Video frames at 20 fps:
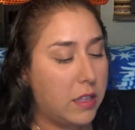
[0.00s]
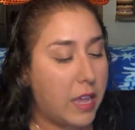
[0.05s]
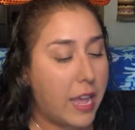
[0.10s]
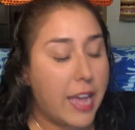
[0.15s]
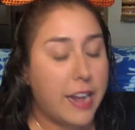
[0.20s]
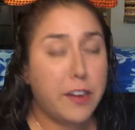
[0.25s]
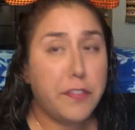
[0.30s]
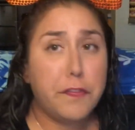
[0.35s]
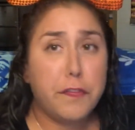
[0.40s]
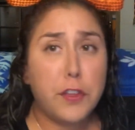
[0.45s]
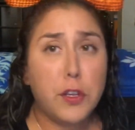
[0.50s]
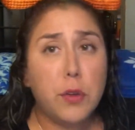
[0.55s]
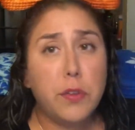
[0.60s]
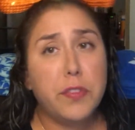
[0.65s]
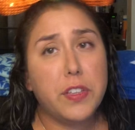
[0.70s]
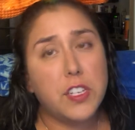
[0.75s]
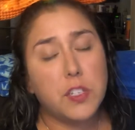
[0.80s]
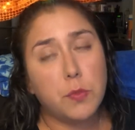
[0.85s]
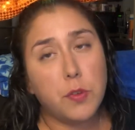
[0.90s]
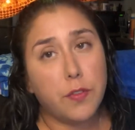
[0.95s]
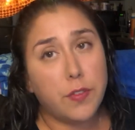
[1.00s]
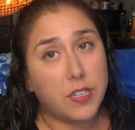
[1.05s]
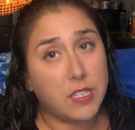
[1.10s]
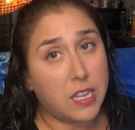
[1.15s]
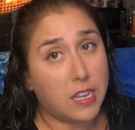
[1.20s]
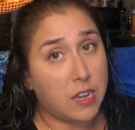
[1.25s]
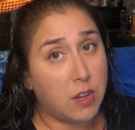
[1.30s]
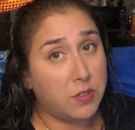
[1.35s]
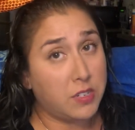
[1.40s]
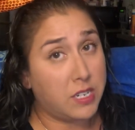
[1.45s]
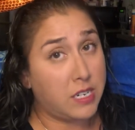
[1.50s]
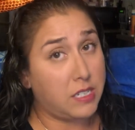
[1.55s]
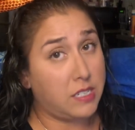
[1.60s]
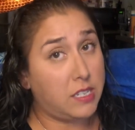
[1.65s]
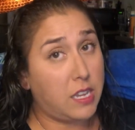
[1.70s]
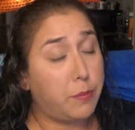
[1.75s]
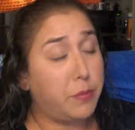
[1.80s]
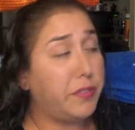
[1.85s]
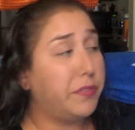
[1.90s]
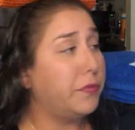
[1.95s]
And a few of these movies, like I was going to
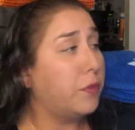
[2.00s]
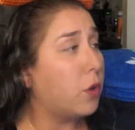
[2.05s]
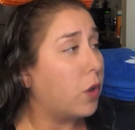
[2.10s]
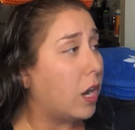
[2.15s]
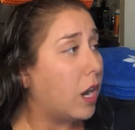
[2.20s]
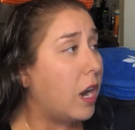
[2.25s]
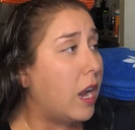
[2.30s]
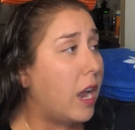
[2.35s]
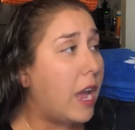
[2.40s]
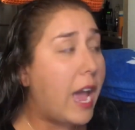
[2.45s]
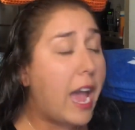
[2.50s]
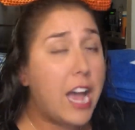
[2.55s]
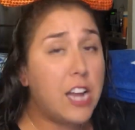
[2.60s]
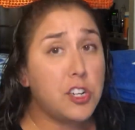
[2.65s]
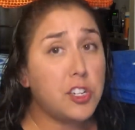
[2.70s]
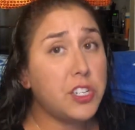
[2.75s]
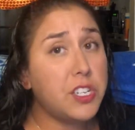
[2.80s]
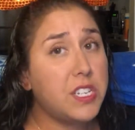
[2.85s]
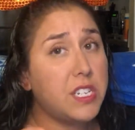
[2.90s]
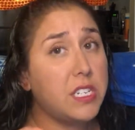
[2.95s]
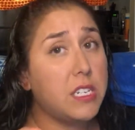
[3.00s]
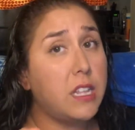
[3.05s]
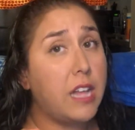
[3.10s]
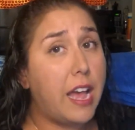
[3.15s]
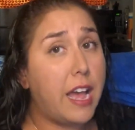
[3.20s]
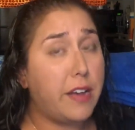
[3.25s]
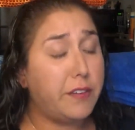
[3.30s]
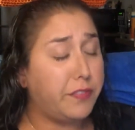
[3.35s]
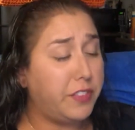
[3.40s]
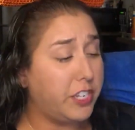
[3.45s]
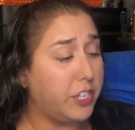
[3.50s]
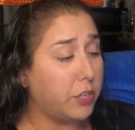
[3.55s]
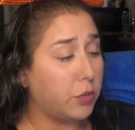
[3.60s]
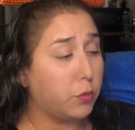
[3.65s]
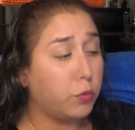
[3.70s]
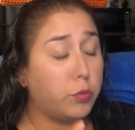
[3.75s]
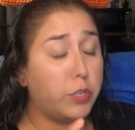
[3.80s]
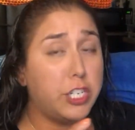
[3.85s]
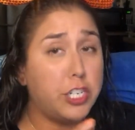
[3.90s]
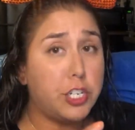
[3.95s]
say before, actually still have the
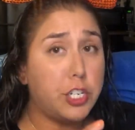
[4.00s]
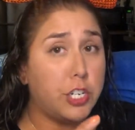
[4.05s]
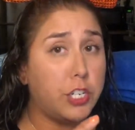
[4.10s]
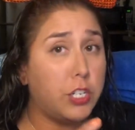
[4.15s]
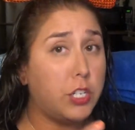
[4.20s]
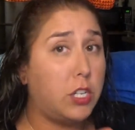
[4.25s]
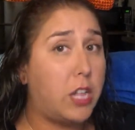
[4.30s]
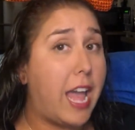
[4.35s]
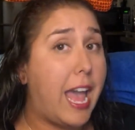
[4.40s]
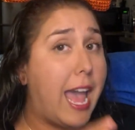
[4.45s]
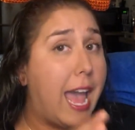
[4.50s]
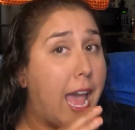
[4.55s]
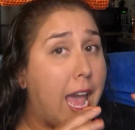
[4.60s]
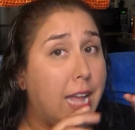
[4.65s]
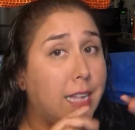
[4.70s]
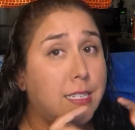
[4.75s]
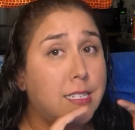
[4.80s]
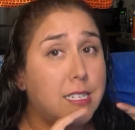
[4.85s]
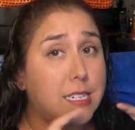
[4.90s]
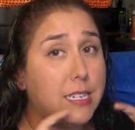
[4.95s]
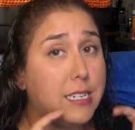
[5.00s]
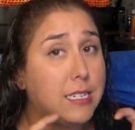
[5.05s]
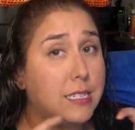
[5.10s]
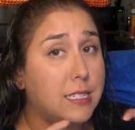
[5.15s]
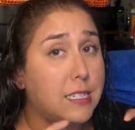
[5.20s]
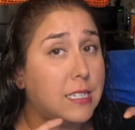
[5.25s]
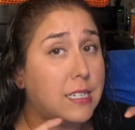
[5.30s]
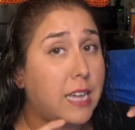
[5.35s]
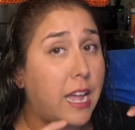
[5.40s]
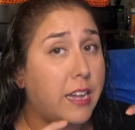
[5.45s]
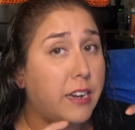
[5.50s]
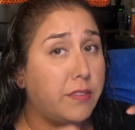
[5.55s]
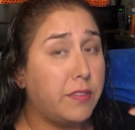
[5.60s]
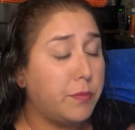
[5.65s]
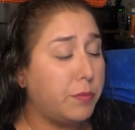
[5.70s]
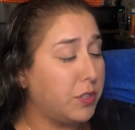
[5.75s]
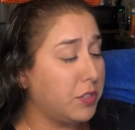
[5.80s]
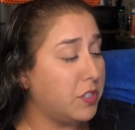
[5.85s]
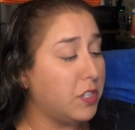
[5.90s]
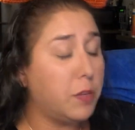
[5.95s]
original ads inside of them,
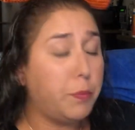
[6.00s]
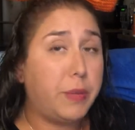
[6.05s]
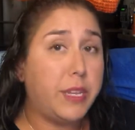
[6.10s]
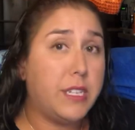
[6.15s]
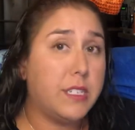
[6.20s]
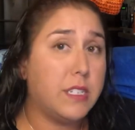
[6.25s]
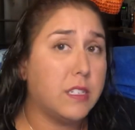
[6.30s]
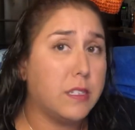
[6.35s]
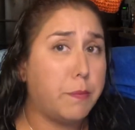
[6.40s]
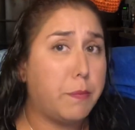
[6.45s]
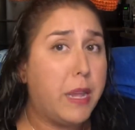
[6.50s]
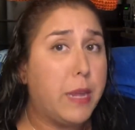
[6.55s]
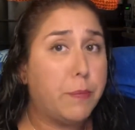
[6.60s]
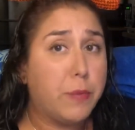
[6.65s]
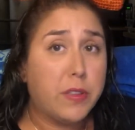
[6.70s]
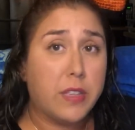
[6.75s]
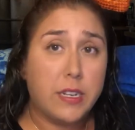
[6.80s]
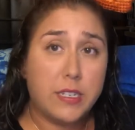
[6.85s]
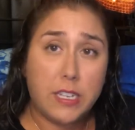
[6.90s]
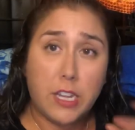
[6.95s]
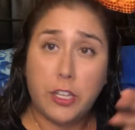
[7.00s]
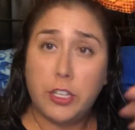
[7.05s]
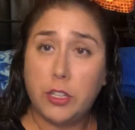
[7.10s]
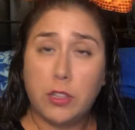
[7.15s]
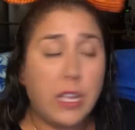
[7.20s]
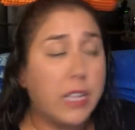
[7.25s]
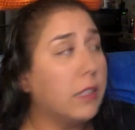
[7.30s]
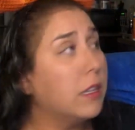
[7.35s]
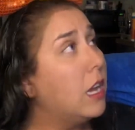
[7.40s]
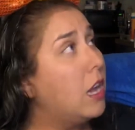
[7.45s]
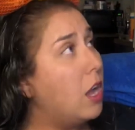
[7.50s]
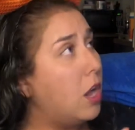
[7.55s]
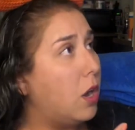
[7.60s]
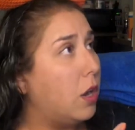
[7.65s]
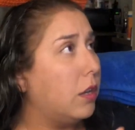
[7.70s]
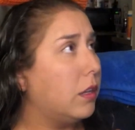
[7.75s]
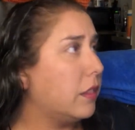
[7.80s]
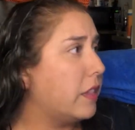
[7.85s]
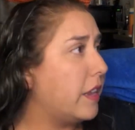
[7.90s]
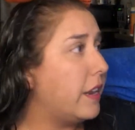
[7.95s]
those little pieces of paper that tell you like
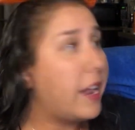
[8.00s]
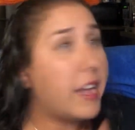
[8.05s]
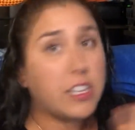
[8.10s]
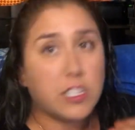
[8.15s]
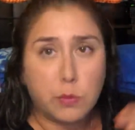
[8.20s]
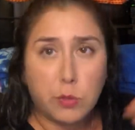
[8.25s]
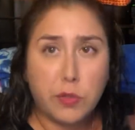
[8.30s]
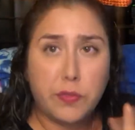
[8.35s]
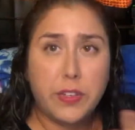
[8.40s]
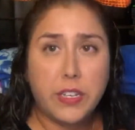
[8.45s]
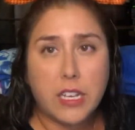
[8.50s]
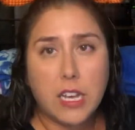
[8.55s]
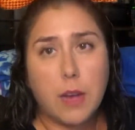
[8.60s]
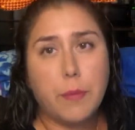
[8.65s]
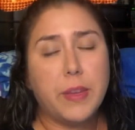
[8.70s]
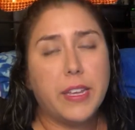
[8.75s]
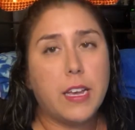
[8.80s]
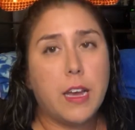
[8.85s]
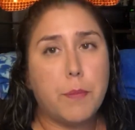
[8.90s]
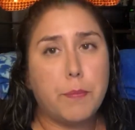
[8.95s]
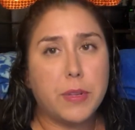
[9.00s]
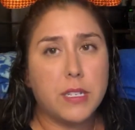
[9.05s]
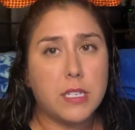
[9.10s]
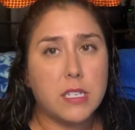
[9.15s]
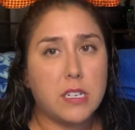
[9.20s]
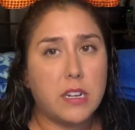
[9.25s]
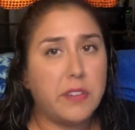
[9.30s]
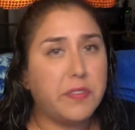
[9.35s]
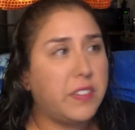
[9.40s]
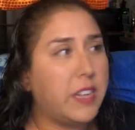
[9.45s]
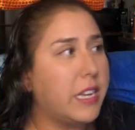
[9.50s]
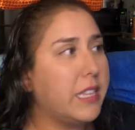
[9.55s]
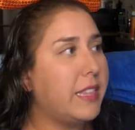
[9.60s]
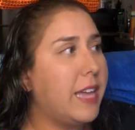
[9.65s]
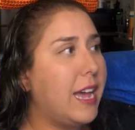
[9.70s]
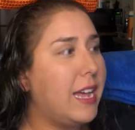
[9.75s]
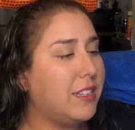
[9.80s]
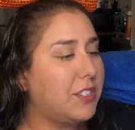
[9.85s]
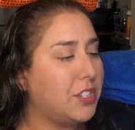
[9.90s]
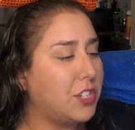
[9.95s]
the next movie coming up and stuff like
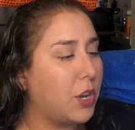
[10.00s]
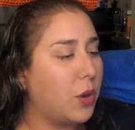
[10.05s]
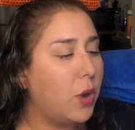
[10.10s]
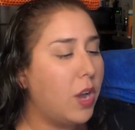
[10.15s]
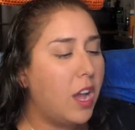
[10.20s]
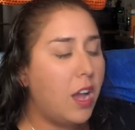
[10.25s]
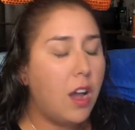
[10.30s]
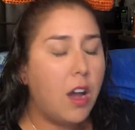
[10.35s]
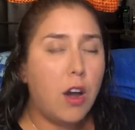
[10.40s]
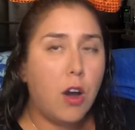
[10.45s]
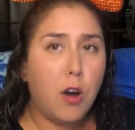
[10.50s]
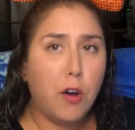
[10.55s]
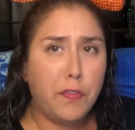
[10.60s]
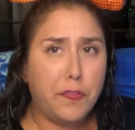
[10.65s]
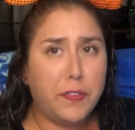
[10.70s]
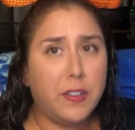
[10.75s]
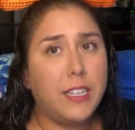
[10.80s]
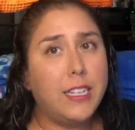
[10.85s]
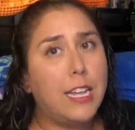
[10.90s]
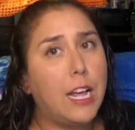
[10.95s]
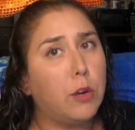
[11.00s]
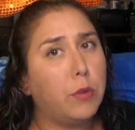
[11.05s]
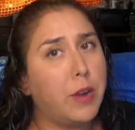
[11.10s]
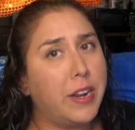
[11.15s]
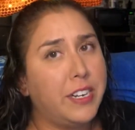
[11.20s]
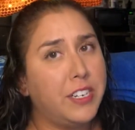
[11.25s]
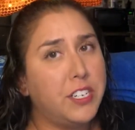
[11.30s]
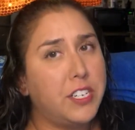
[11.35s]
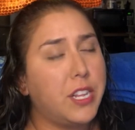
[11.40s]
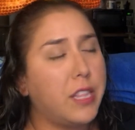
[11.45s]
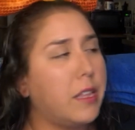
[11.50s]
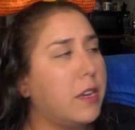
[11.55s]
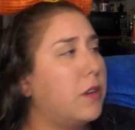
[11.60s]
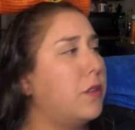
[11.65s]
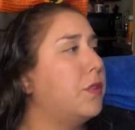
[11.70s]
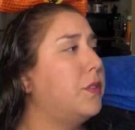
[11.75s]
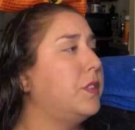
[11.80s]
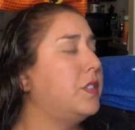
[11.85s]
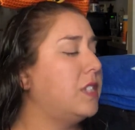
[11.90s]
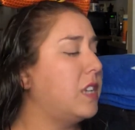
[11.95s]
that. So hopefully I'll run into
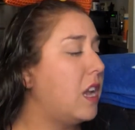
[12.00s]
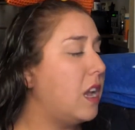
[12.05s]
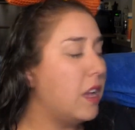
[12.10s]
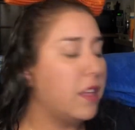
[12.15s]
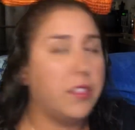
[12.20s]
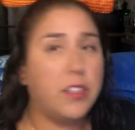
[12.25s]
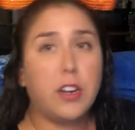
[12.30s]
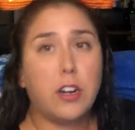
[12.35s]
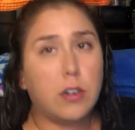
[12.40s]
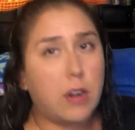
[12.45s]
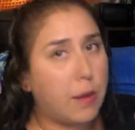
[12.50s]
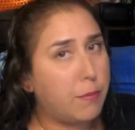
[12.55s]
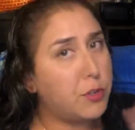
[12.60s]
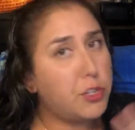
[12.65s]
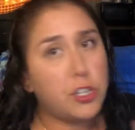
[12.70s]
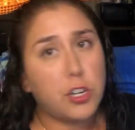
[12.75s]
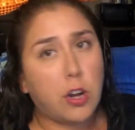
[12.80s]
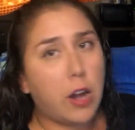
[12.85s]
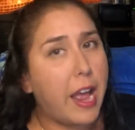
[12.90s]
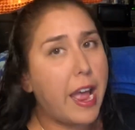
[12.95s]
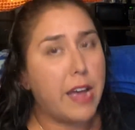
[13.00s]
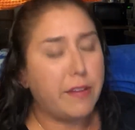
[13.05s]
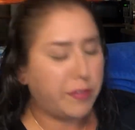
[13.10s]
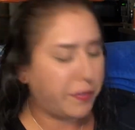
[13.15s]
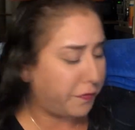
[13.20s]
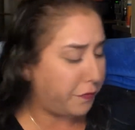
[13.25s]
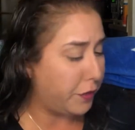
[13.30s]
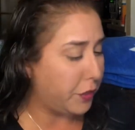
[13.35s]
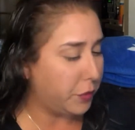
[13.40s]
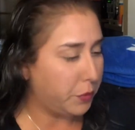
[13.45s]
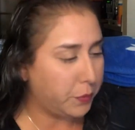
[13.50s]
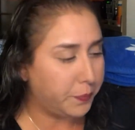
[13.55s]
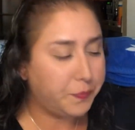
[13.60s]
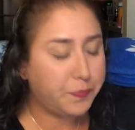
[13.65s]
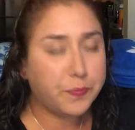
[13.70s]
those. I'm sure I have a few.